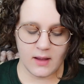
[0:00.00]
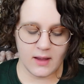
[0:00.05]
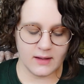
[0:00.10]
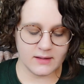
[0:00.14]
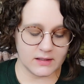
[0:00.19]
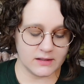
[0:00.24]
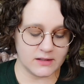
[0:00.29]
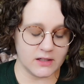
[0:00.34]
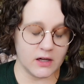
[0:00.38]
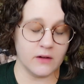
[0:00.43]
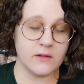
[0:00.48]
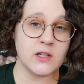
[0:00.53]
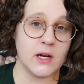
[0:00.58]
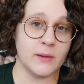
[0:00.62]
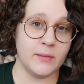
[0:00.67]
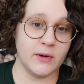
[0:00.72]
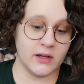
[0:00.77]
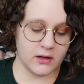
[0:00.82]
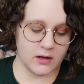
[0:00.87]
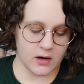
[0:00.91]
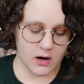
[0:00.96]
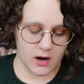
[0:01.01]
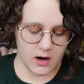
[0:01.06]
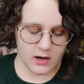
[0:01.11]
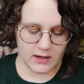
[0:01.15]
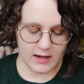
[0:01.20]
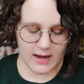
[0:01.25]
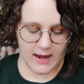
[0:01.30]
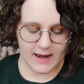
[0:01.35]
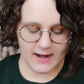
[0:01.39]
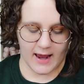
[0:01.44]
It's a self-shaping yarn,
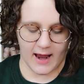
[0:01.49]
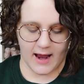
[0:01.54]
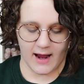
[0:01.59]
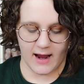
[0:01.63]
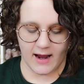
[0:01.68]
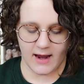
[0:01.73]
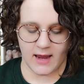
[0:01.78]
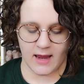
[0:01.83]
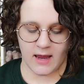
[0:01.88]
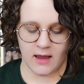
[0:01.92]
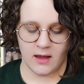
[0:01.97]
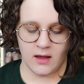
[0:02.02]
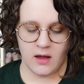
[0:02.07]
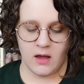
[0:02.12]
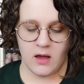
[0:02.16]
and I